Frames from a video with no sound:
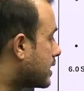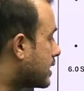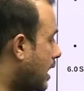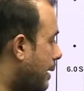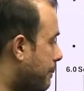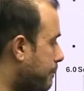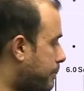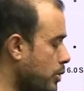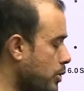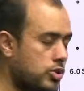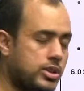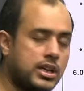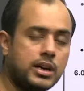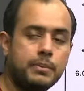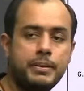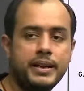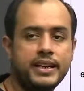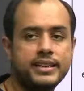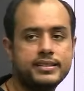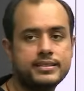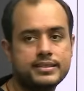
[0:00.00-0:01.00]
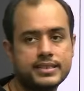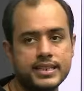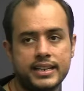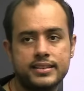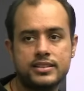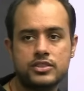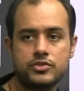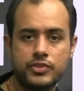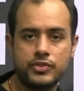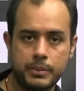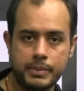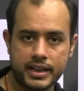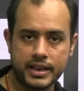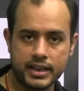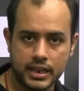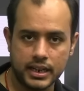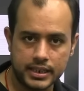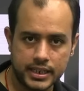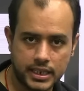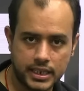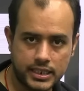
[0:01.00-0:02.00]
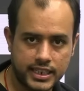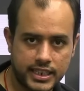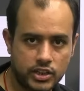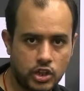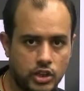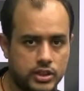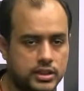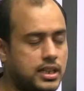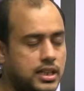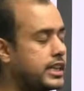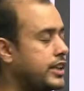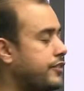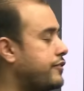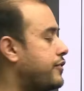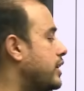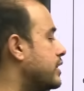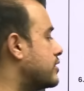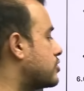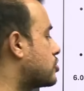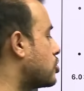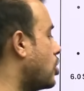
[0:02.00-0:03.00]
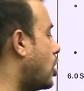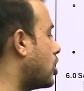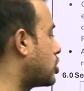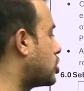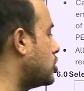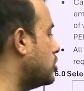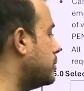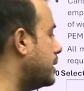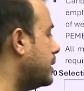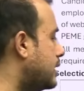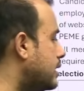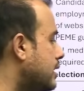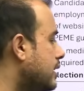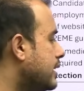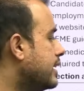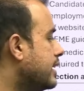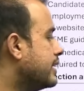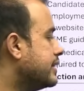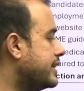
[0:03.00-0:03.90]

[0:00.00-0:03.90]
Computer-based test will be conducted on 31st October,